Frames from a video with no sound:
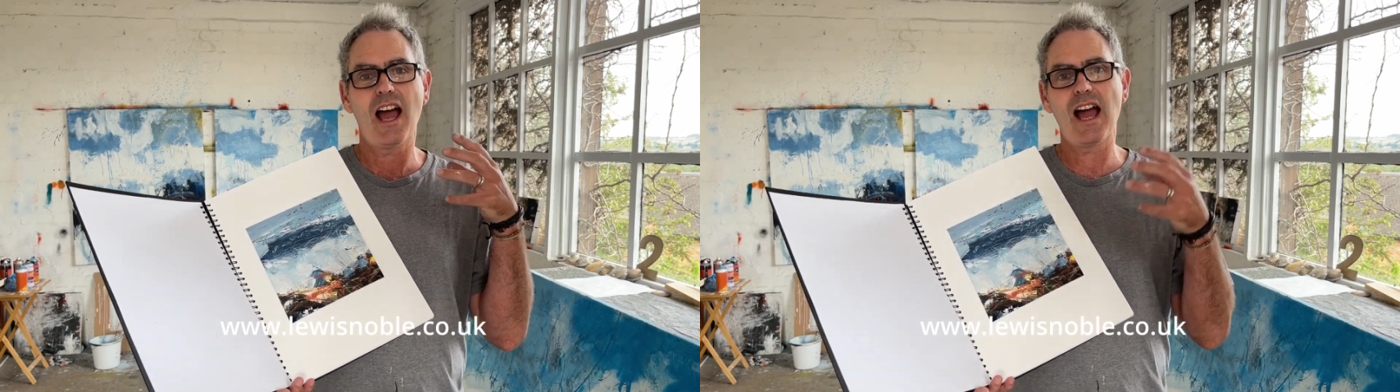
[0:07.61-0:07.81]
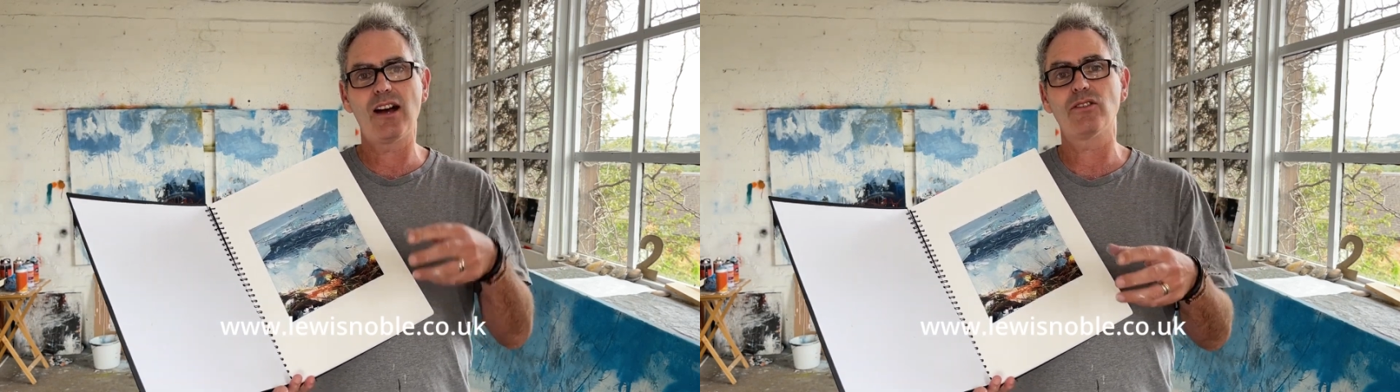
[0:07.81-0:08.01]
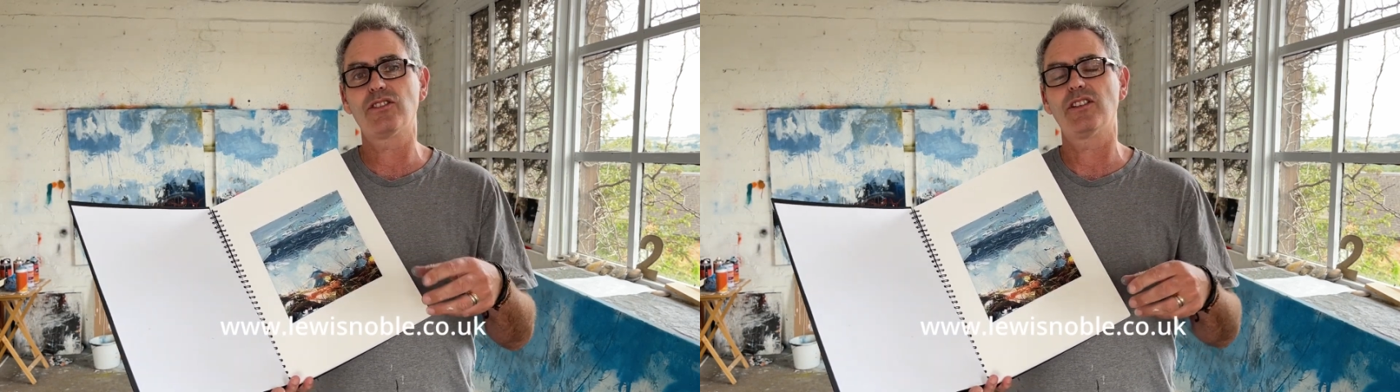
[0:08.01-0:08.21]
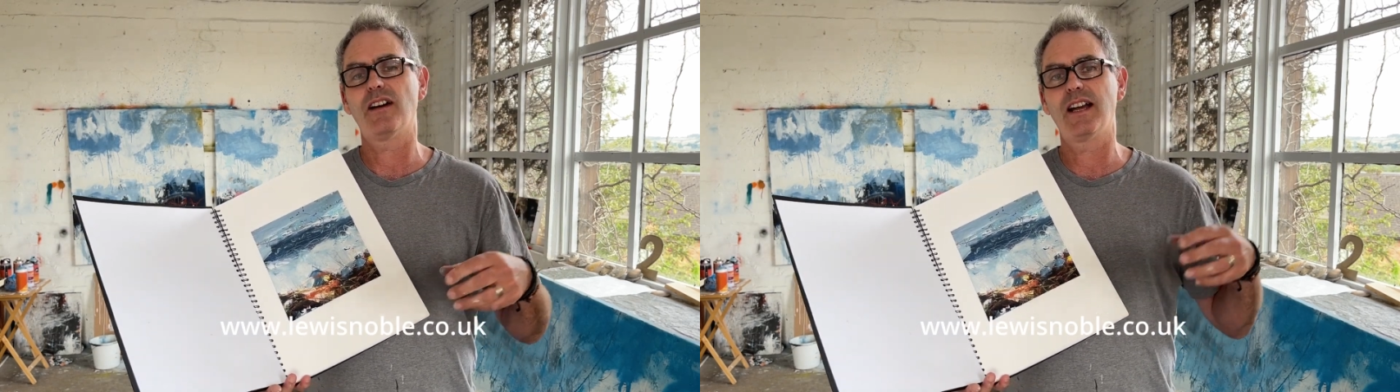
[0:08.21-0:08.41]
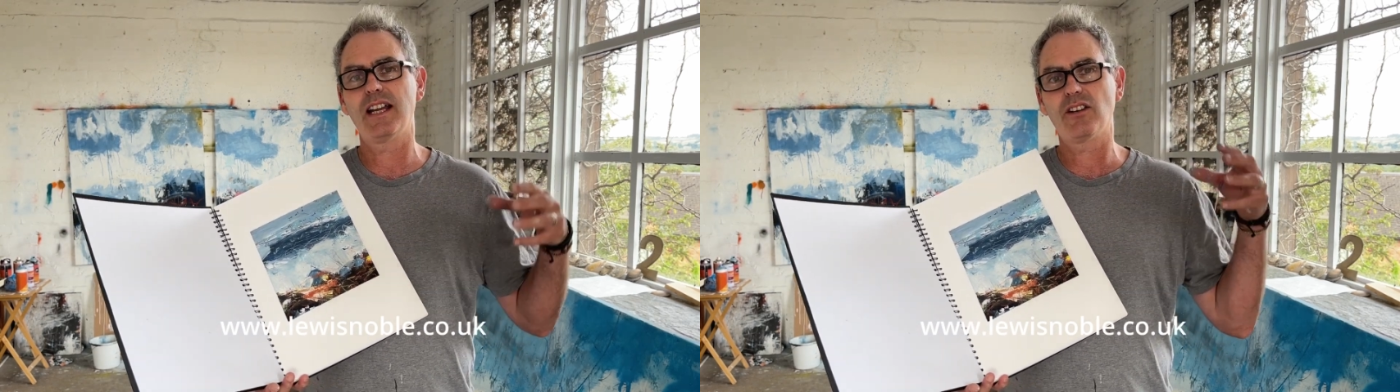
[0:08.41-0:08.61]

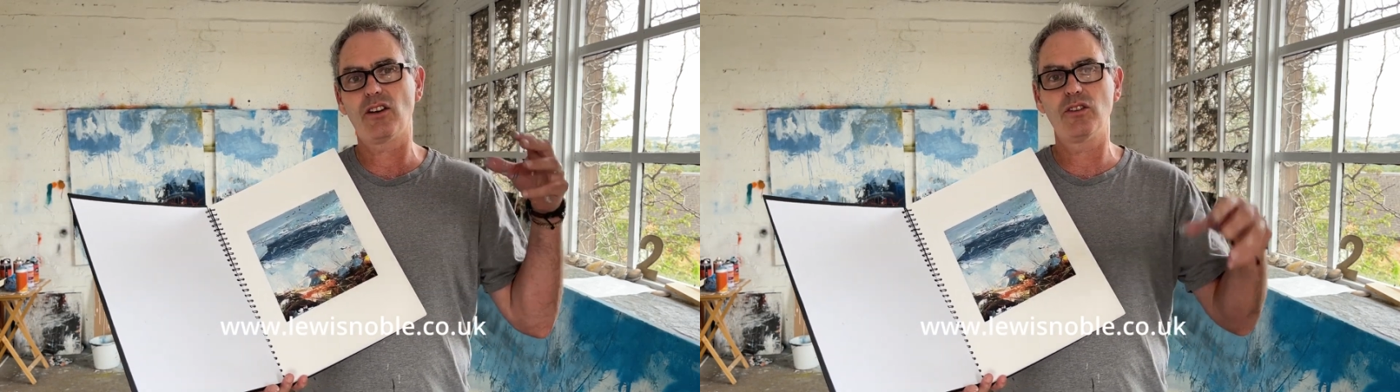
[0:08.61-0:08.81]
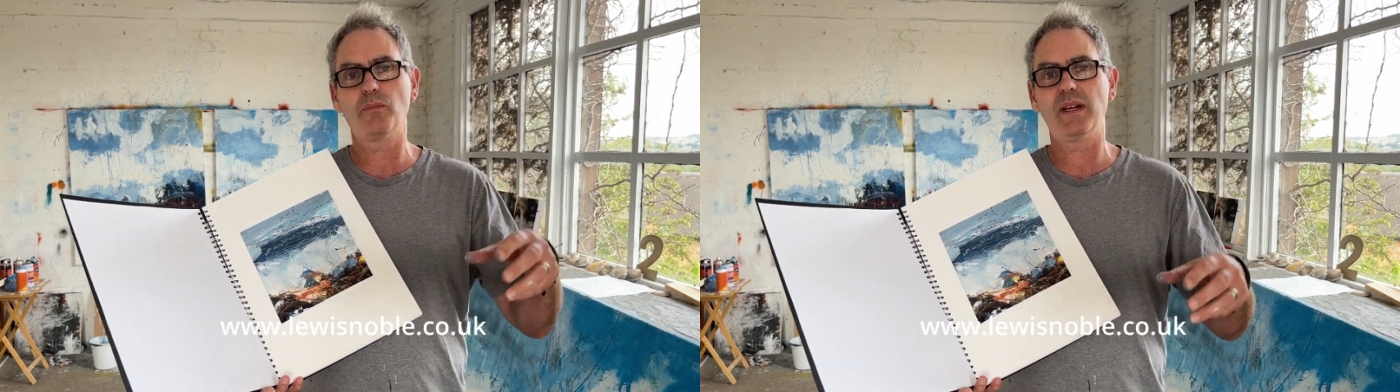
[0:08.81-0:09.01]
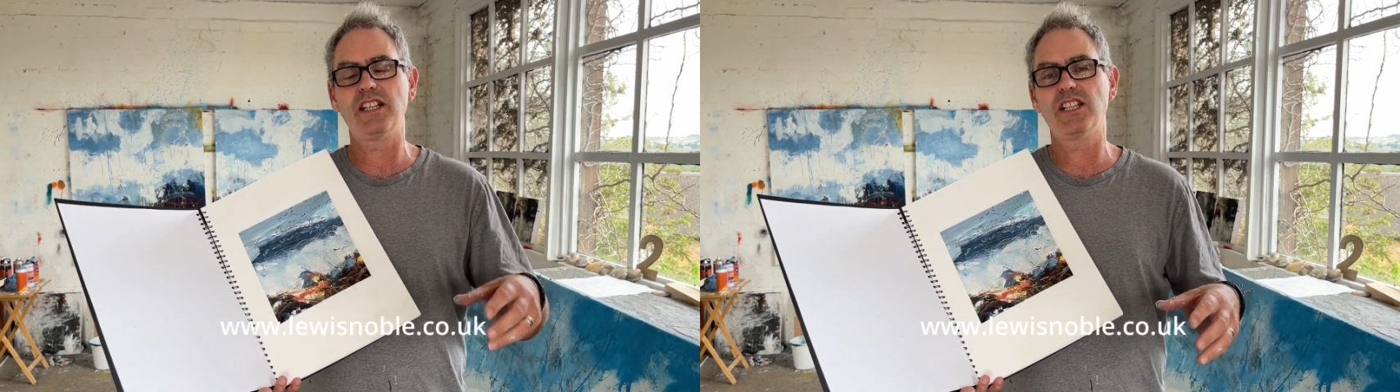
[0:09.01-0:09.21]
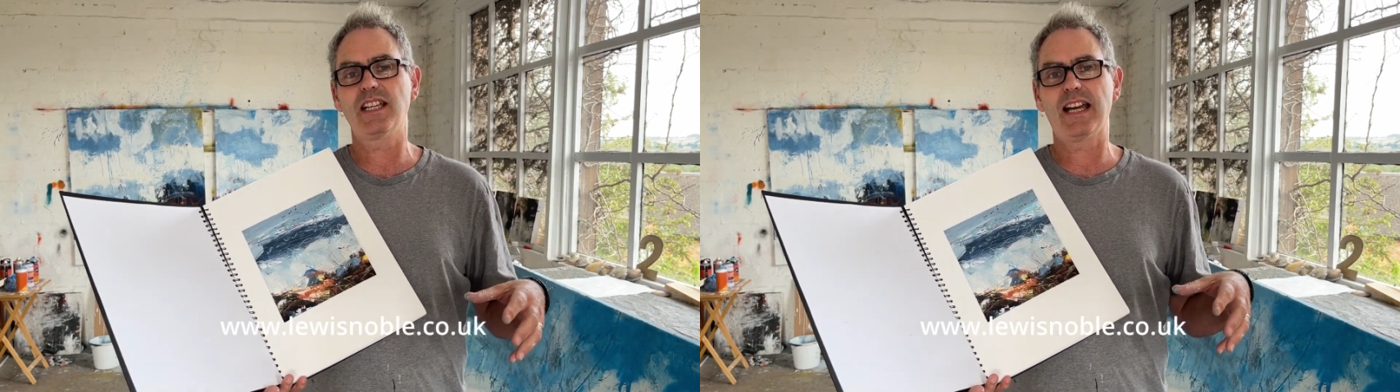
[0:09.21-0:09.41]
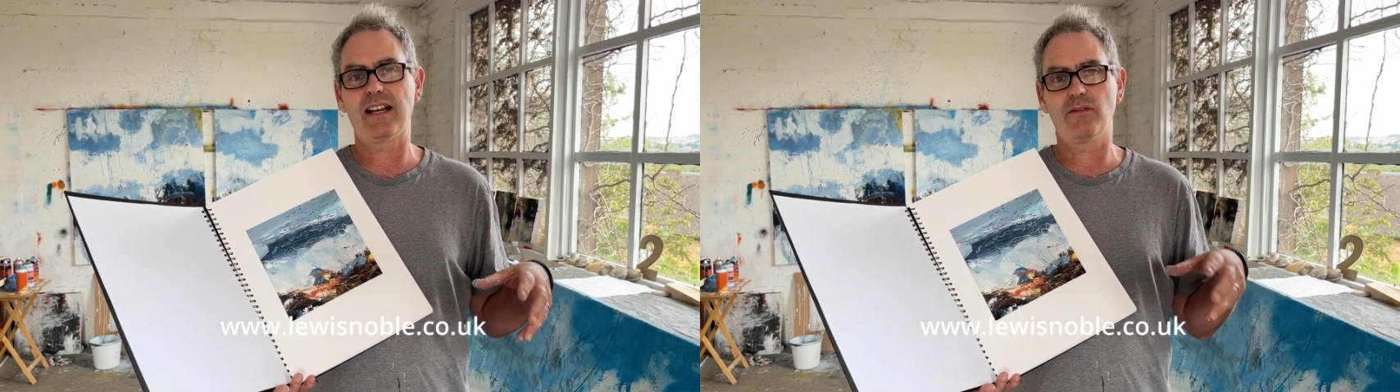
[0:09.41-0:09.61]
outside on the beach in
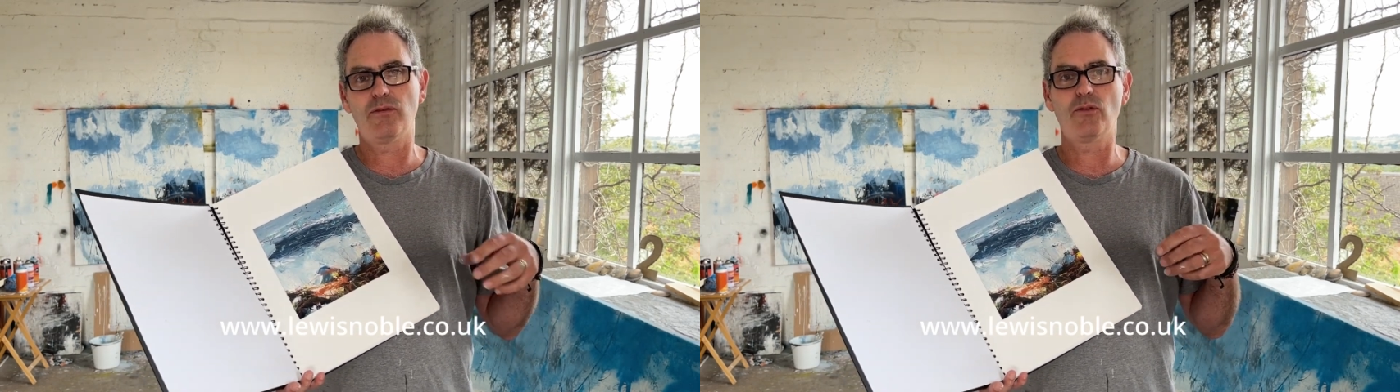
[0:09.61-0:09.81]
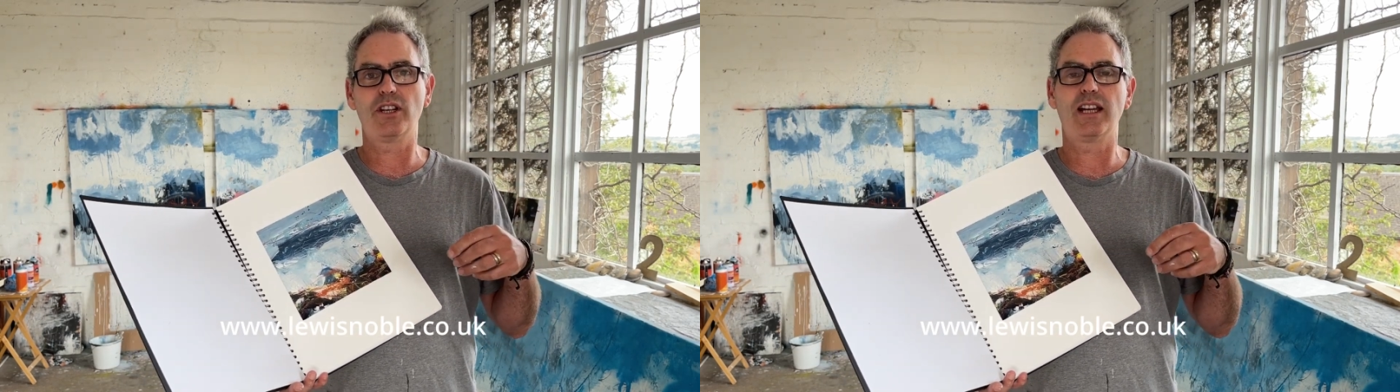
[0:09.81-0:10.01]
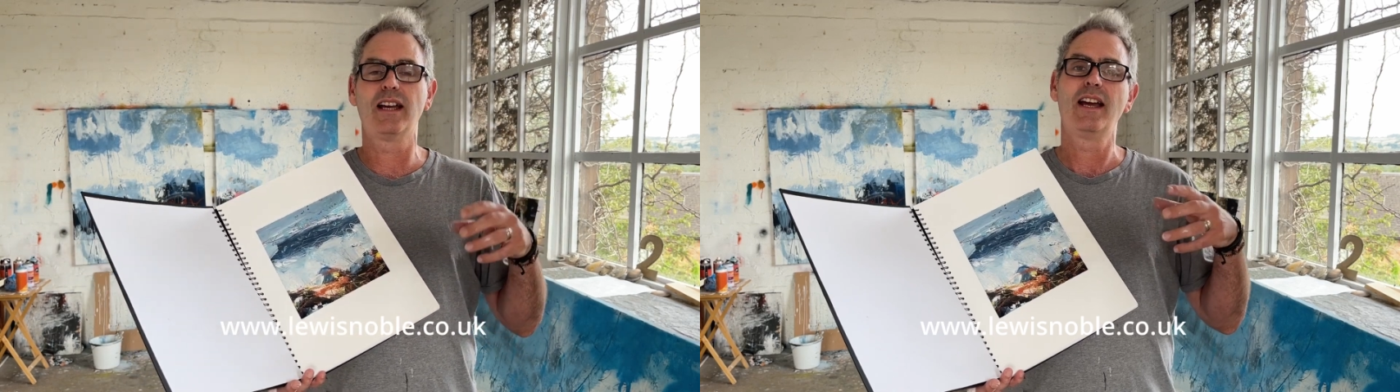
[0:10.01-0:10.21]
California.